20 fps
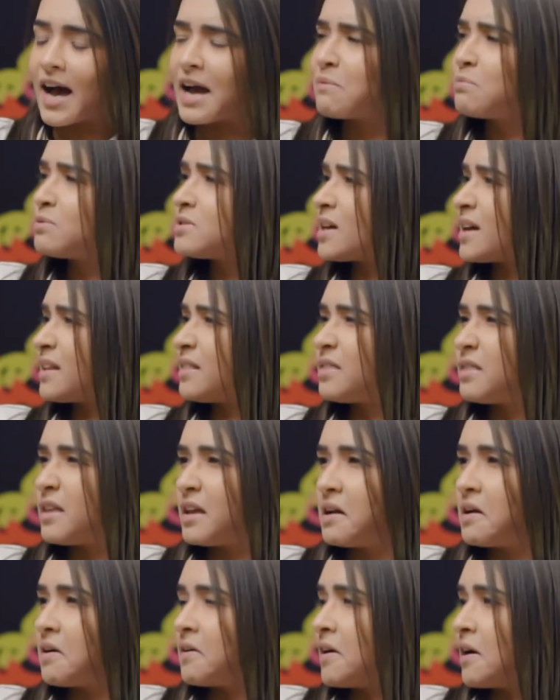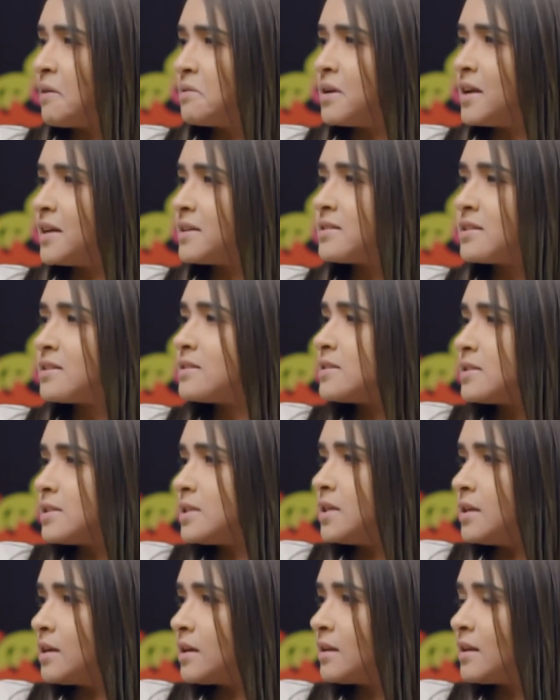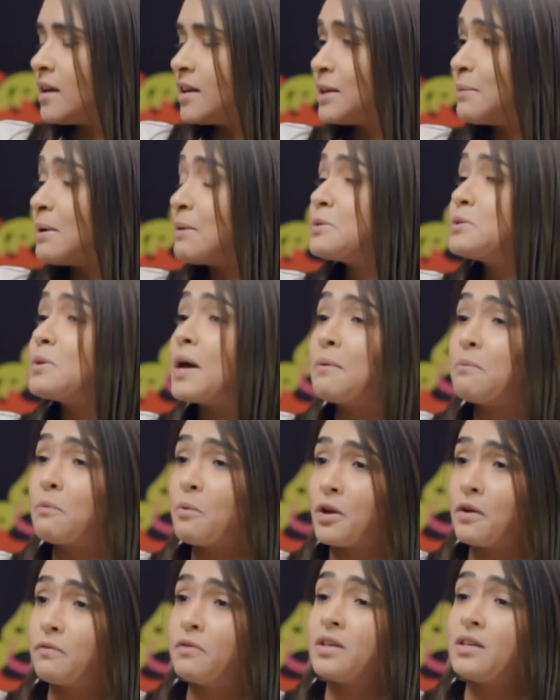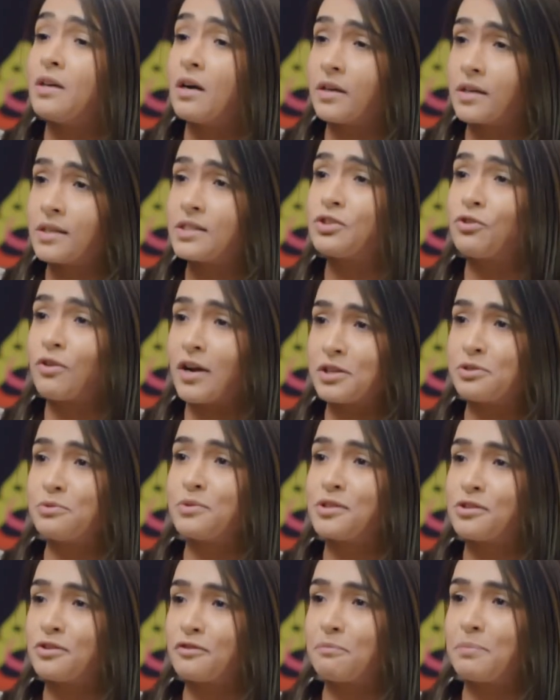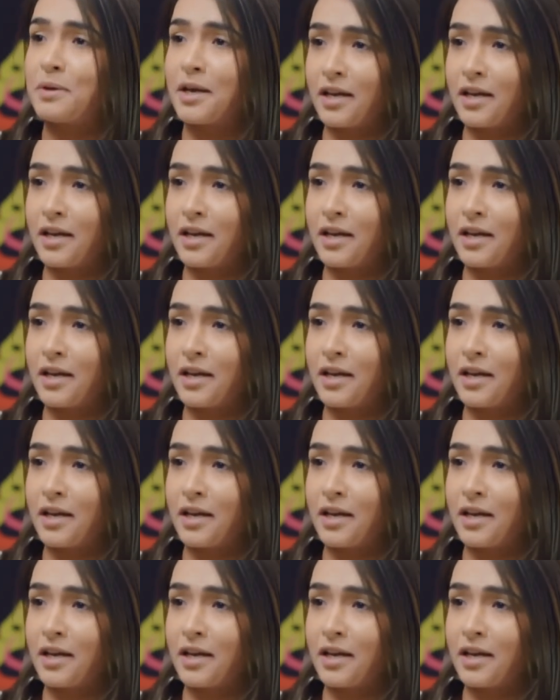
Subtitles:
I was, I think, around 16 at that time. I'm one of the youngest graduates of